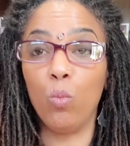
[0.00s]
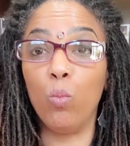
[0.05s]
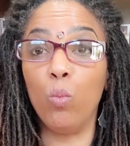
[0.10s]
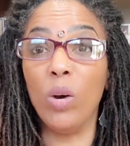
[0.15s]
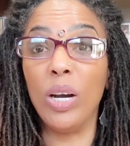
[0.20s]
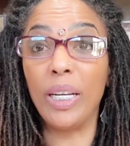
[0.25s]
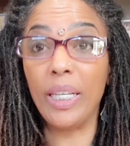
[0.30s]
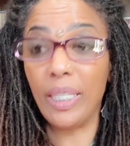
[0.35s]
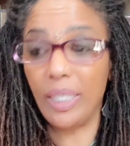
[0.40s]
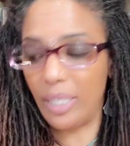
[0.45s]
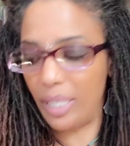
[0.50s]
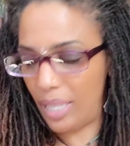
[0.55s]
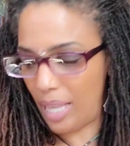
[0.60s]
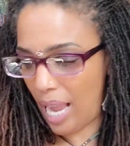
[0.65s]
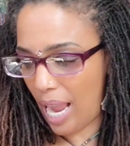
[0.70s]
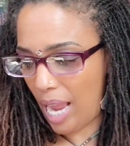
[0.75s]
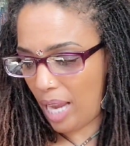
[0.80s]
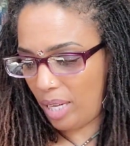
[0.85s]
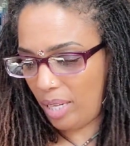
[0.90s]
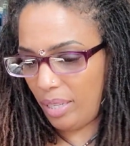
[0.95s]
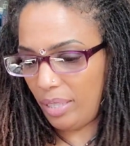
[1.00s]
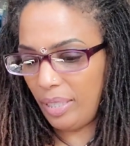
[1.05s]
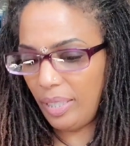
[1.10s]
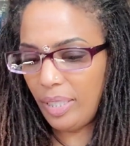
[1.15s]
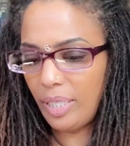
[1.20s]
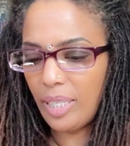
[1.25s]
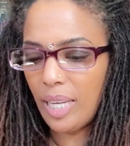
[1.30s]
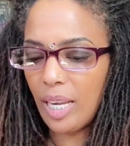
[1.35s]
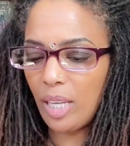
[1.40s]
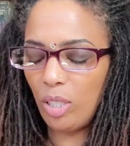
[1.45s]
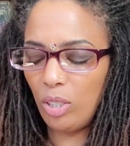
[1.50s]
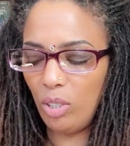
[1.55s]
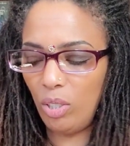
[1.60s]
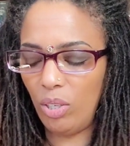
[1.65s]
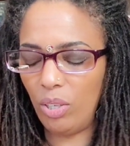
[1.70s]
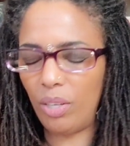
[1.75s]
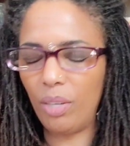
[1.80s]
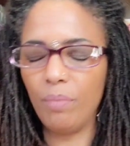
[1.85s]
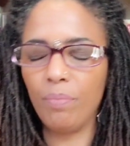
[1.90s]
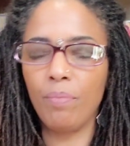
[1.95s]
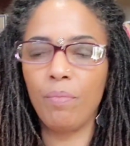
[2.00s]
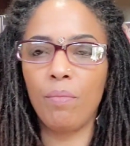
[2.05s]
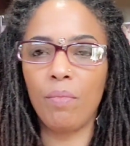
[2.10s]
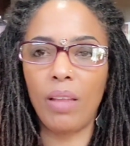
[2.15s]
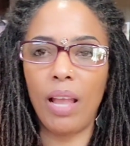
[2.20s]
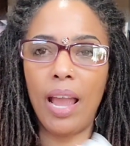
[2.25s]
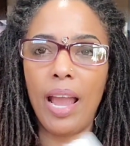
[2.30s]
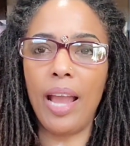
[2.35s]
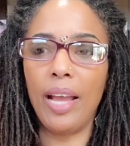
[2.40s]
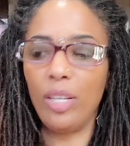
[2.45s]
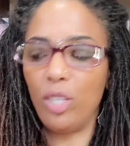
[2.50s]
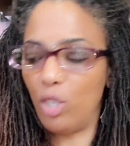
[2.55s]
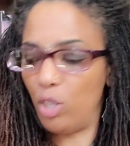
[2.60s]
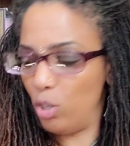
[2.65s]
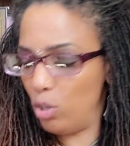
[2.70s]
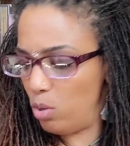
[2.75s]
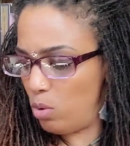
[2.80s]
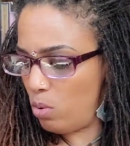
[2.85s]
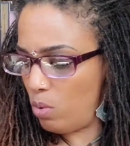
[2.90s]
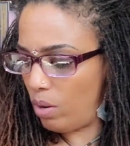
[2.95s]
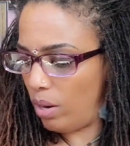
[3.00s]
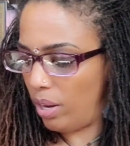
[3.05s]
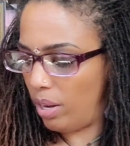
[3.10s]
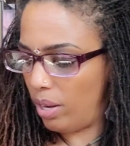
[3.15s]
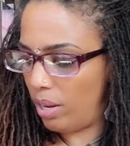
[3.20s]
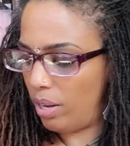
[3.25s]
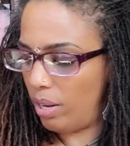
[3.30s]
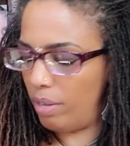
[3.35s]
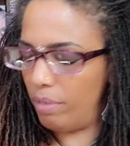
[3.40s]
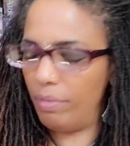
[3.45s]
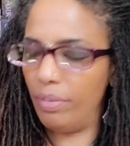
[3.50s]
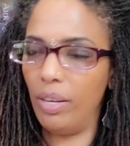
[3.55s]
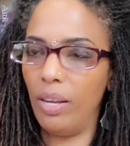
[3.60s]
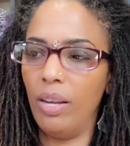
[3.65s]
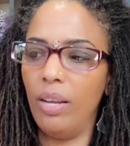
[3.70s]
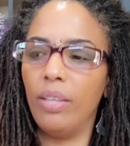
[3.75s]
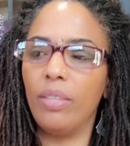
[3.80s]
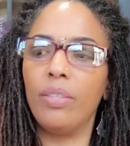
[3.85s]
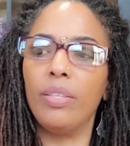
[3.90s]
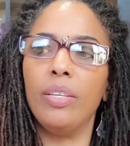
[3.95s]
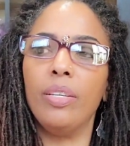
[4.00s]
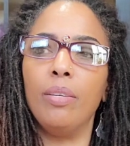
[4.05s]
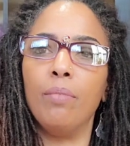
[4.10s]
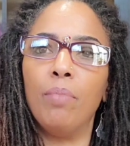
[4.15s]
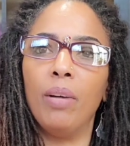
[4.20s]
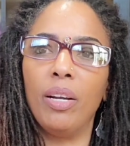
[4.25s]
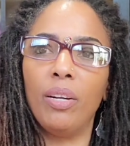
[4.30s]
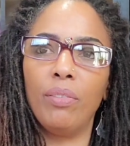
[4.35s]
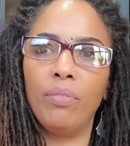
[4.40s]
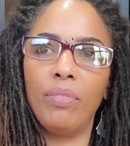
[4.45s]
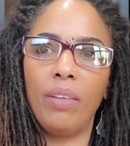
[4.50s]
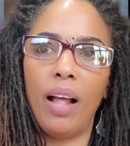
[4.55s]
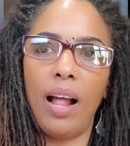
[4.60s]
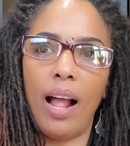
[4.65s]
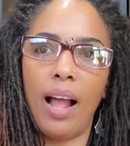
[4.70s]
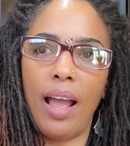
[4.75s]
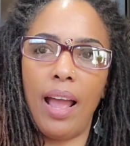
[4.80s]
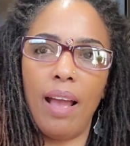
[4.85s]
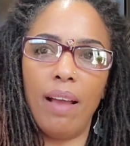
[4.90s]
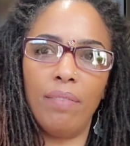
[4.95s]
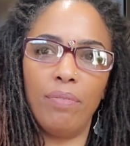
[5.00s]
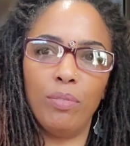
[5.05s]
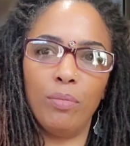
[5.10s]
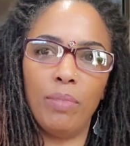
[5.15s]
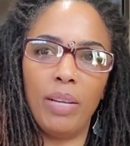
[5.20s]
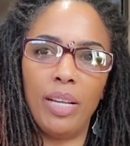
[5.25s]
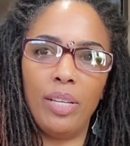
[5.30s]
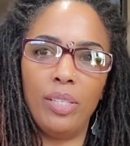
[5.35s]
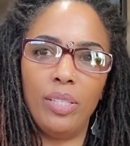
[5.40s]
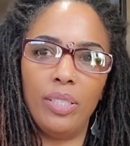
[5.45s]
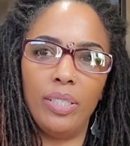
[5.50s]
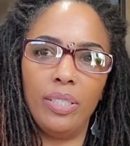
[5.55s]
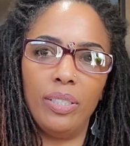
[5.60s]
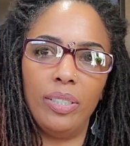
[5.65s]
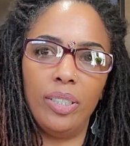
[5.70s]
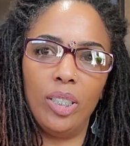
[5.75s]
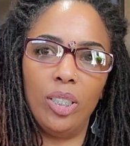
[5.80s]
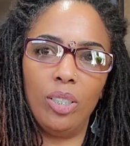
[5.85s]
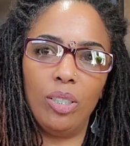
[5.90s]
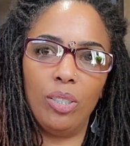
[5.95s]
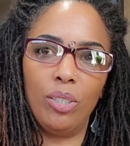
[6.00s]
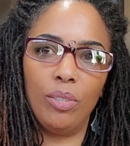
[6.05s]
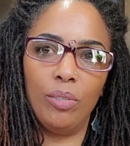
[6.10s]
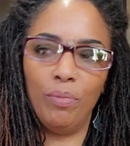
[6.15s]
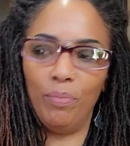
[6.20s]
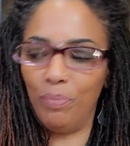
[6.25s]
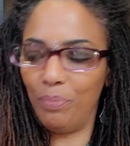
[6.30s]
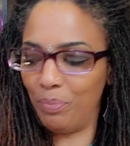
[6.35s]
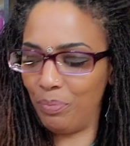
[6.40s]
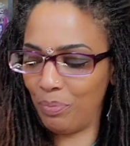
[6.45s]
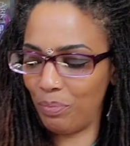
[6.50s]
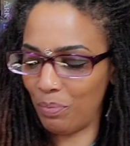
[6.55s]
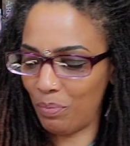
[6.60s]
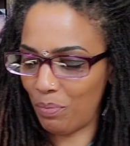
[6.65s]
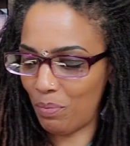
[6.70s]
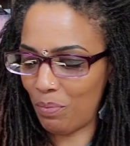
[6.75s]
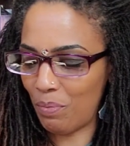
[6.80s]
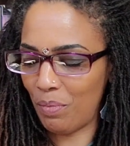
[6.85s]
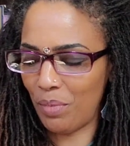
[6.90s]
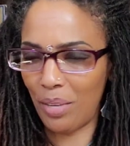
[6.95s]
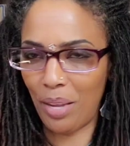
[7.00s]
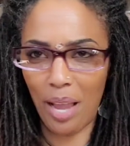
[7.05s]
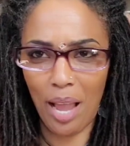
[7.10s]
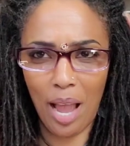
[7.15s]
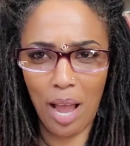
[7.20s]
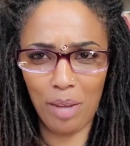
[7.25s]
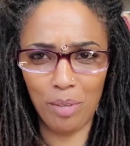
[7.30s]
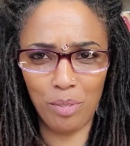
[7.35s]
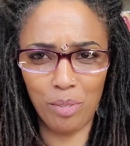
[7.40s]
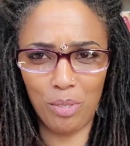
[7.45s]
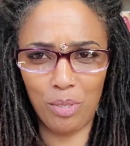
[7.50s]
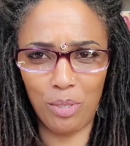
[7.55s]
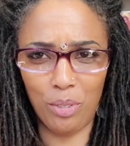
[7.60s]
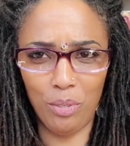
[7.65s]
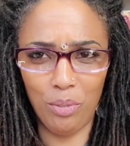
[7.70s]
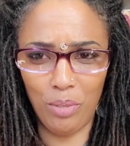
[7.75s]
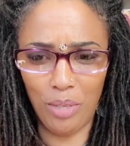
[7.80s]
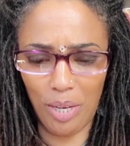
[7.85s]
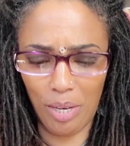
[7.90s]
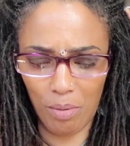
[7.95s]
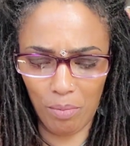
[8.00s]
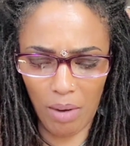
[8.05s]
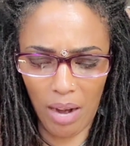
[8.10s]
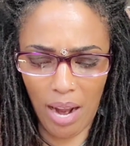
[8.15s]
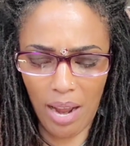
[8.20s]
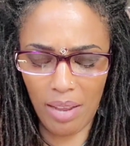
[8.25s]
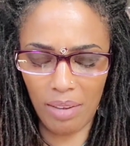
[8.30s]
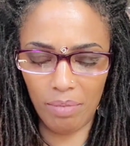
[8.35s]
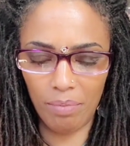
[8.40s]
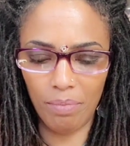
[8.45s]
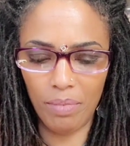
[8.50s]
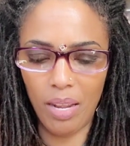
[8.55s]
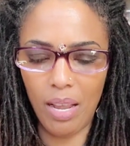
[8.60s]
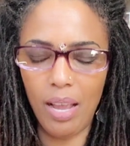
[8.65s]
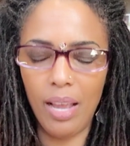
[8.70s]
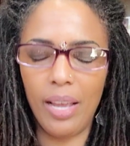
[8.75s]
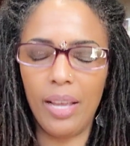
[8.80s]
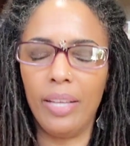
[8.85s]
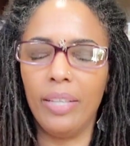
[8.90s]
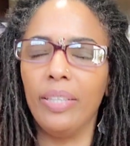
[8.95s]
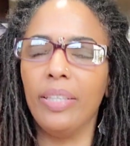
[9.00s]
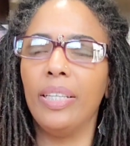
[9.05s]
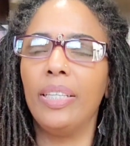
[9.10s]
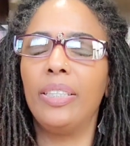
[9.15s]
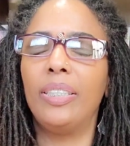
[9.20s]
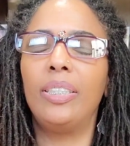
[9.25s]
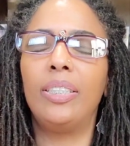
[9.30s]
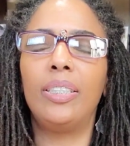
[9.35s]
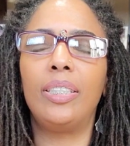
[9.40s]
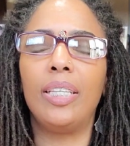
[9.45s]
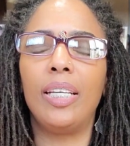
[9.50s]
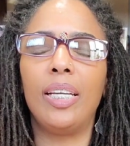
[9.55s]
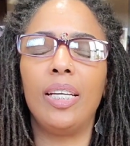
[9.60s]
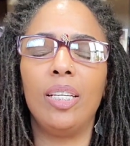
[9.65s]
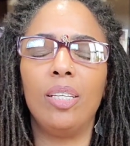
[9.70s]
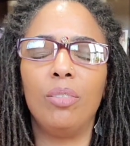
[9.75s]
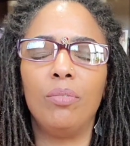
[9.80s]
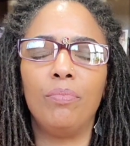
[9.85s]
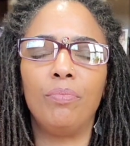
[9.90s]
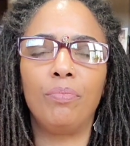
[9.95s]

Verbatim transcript: What is that? Now let's take a look at two of the butterfly affirmations. How soothing, right? And let's see